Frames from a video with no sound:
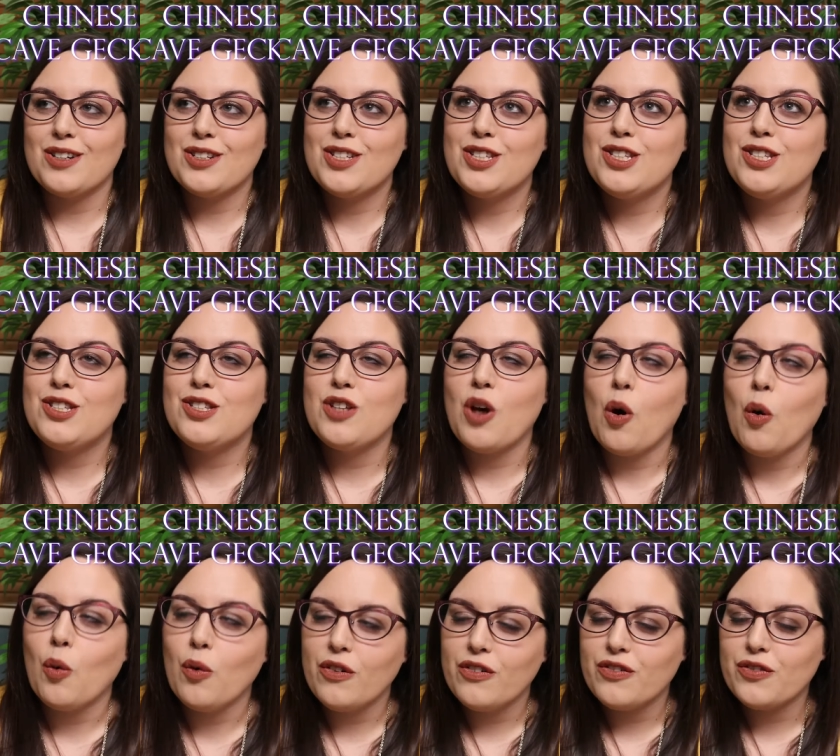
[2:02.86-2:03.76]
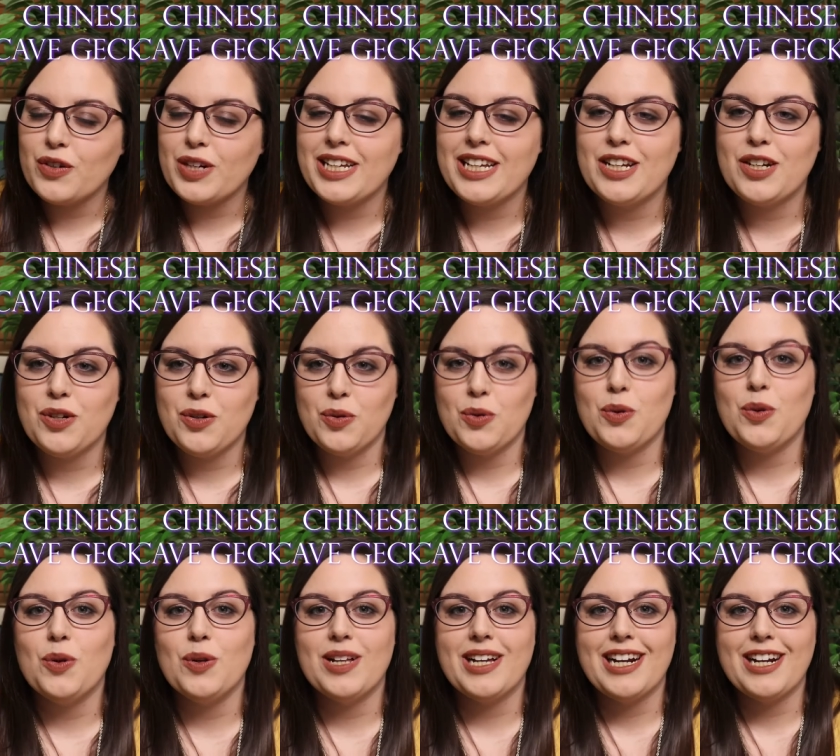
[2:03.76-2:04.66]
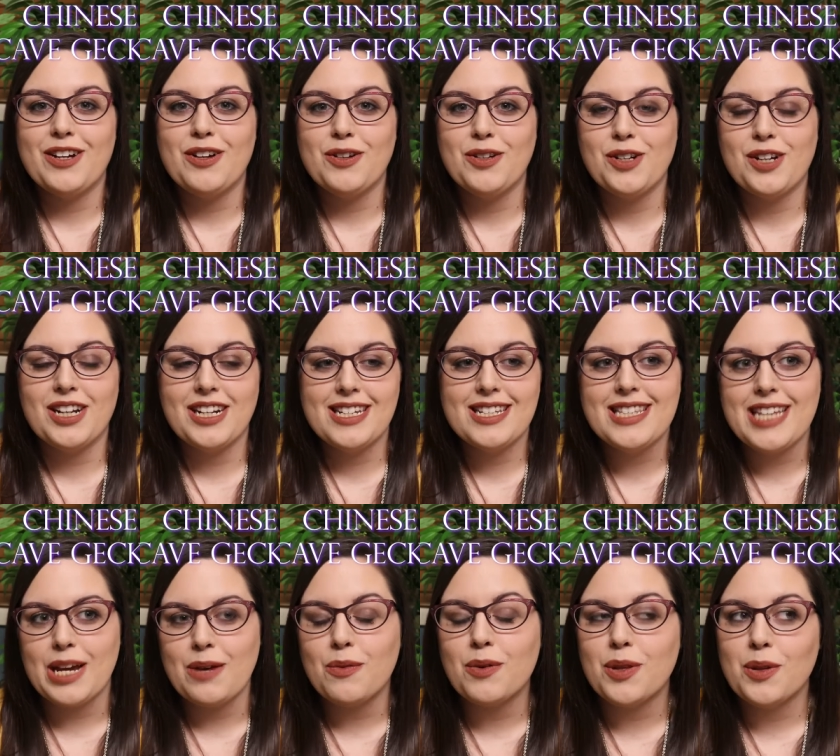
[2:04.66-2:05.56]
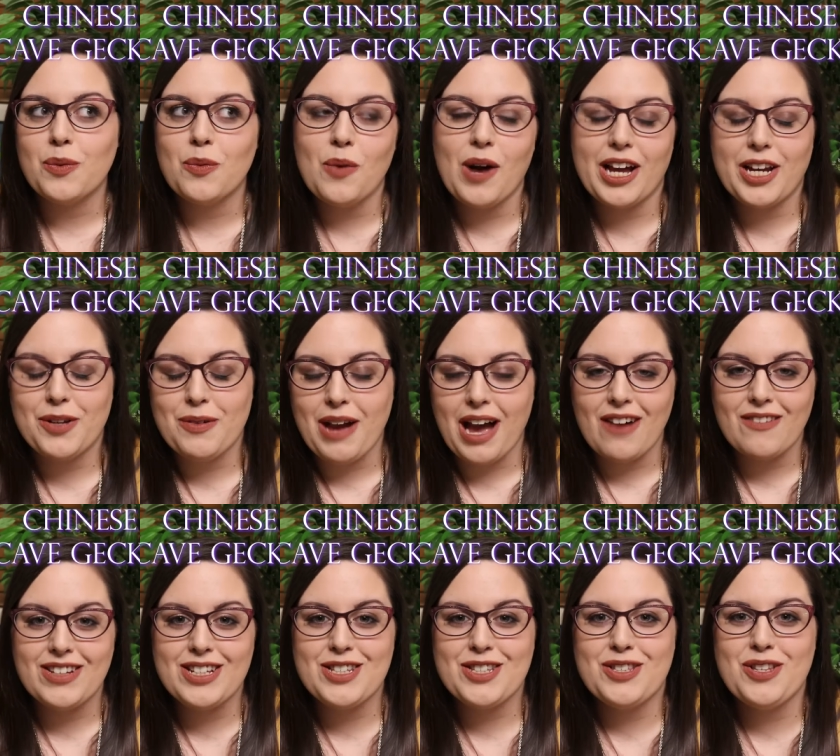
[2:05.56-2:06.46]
are so freaking cool, and I know you're gonna say, well then why do you have it